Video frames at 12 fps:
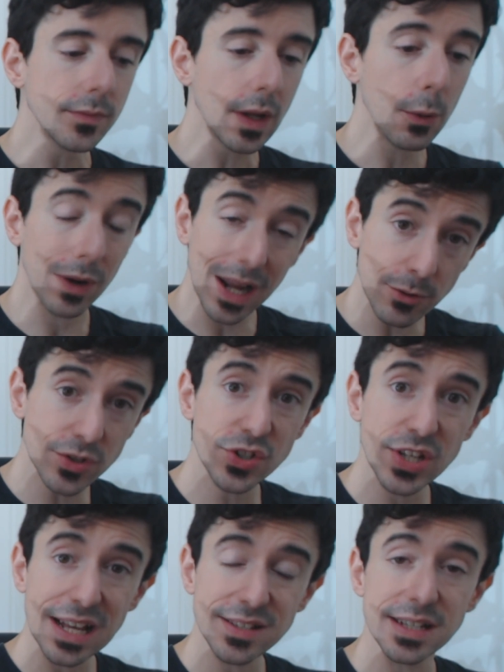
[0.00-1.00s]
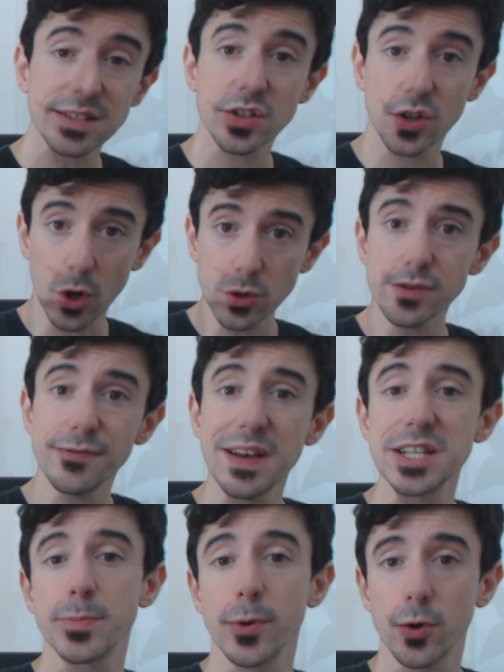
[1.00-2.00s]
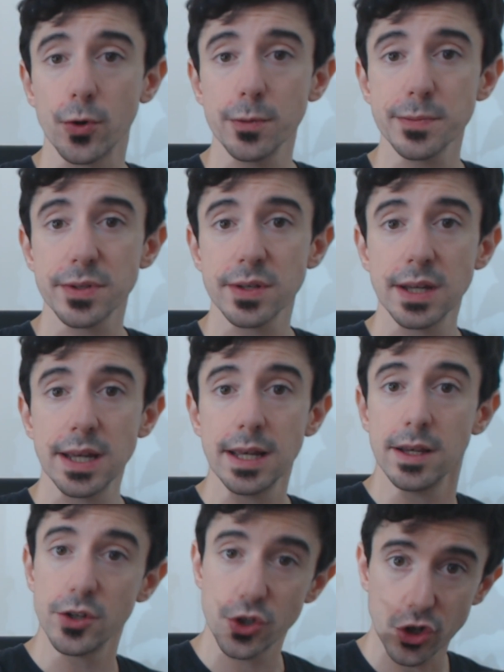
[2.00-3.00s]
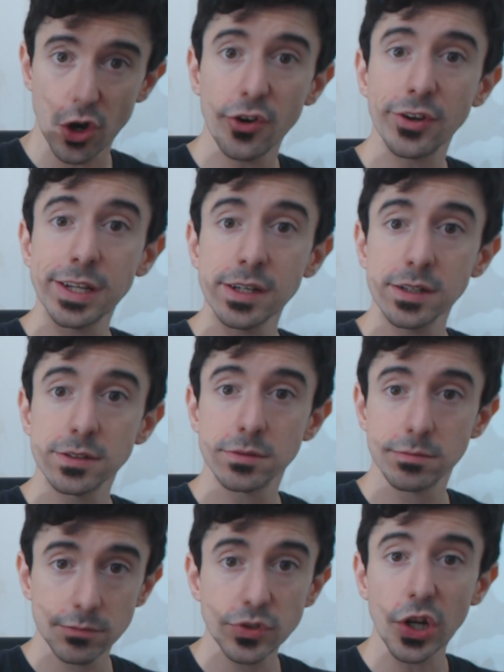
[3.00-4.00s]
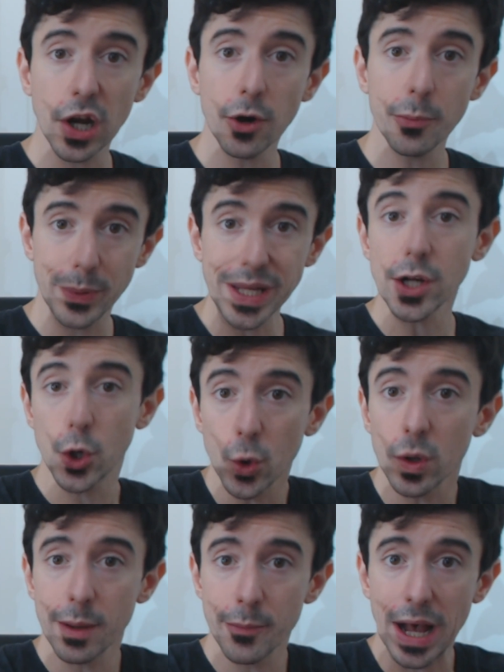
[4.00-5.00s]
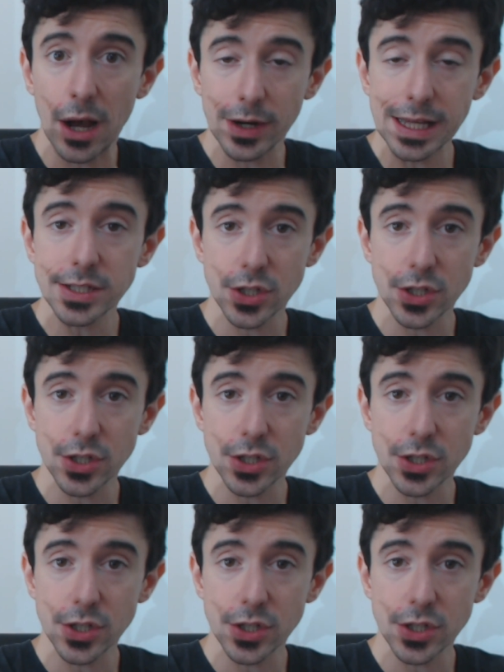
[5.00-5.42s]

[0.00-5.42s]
what I would suggest is go to Facebook groups, join, you know, be cool about it.